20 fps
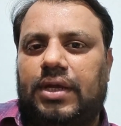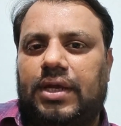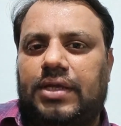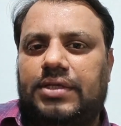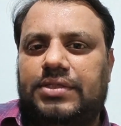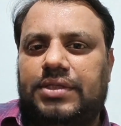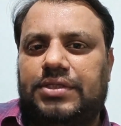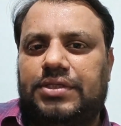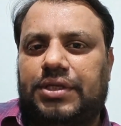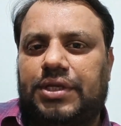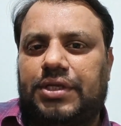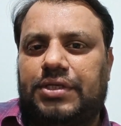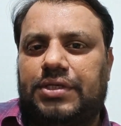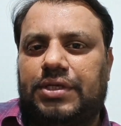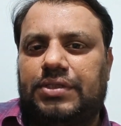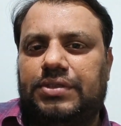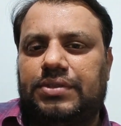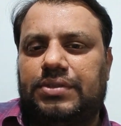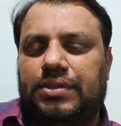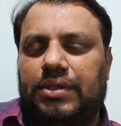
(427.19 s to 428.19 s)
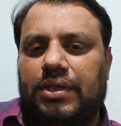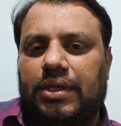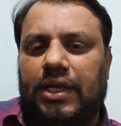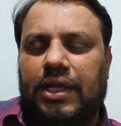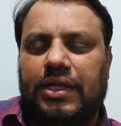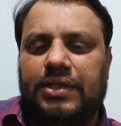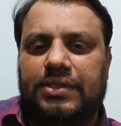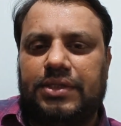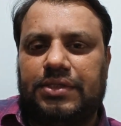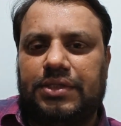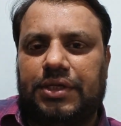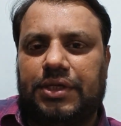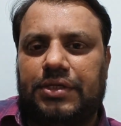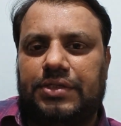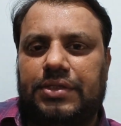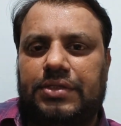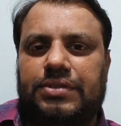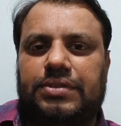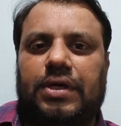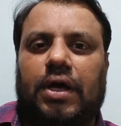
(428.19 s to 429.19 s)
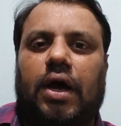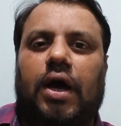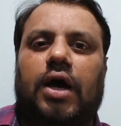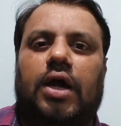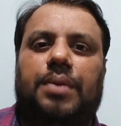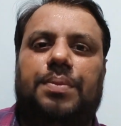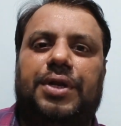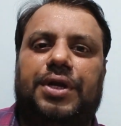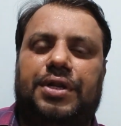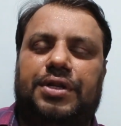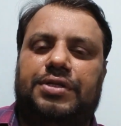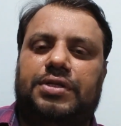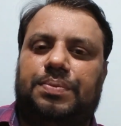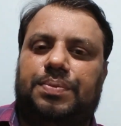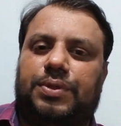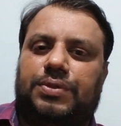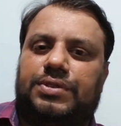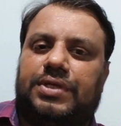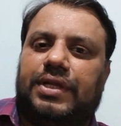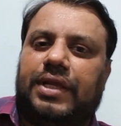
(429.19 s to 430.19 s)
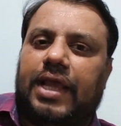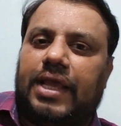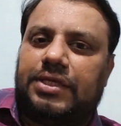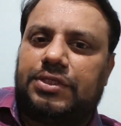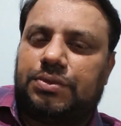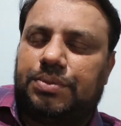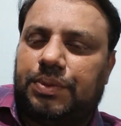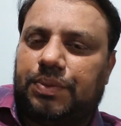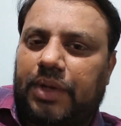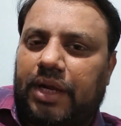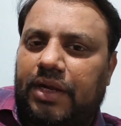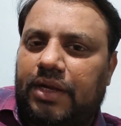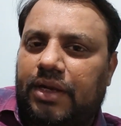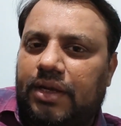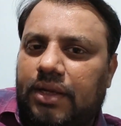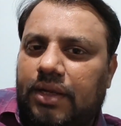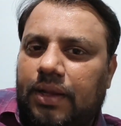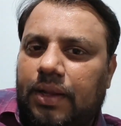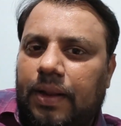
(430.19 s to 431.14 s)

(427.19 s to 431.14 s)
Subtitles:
In such a cases, the arbitration proceeding has to be filed.